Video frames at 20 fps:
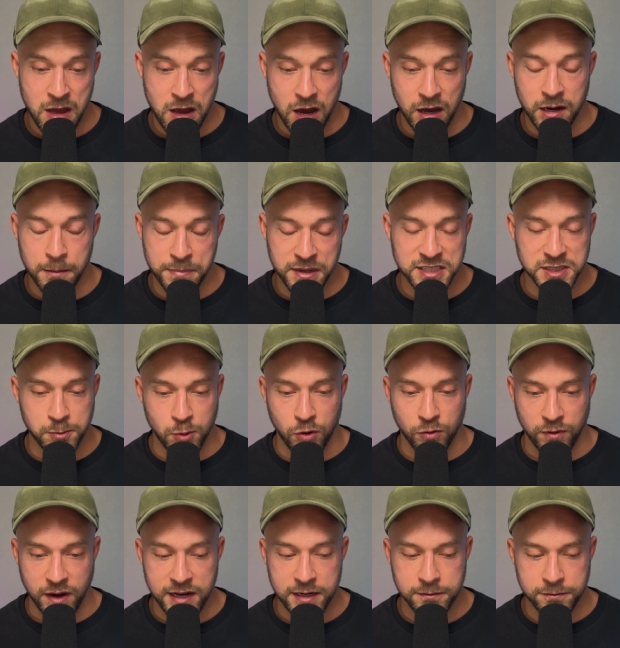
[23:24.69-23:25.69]
an abysmal
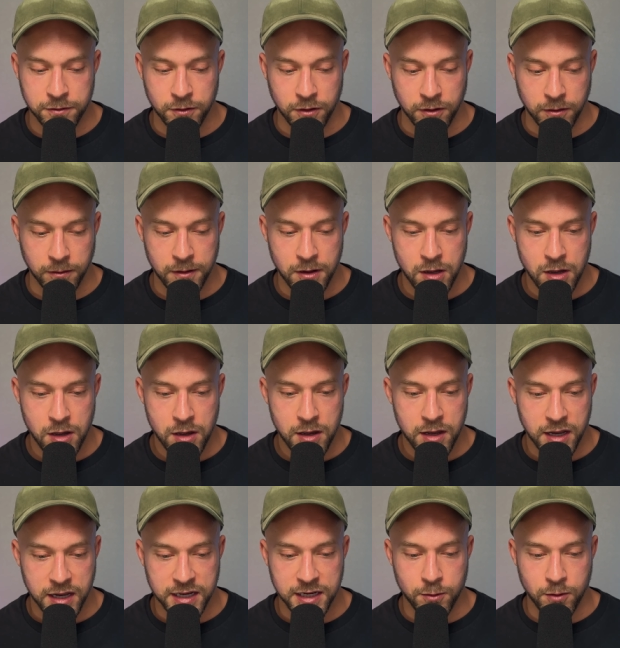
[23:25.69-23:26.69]
rate for
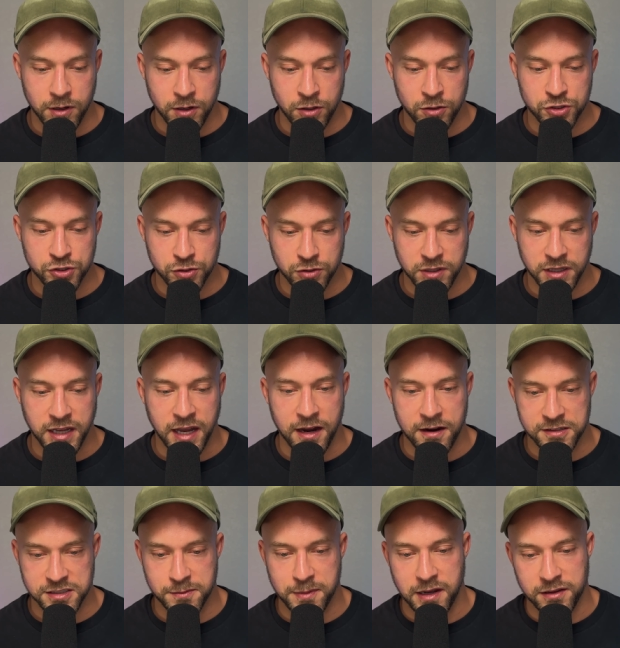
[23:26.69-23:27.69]
anyone who truly
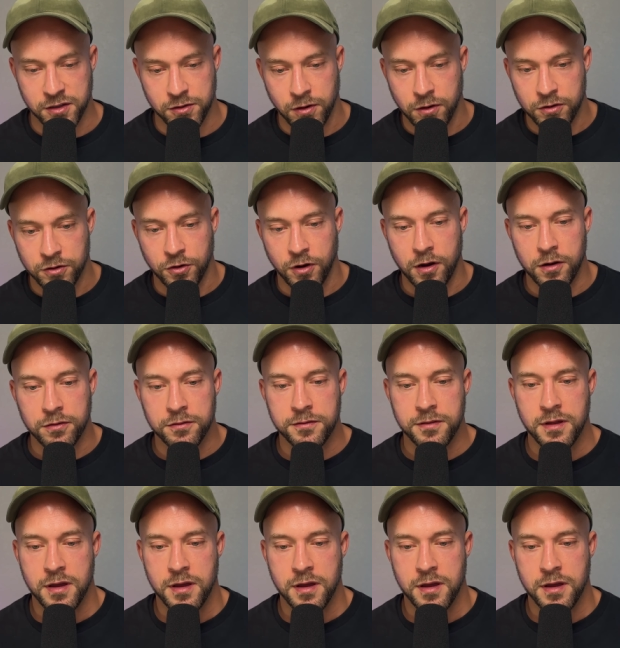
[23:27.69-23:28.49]
cares about their own growth.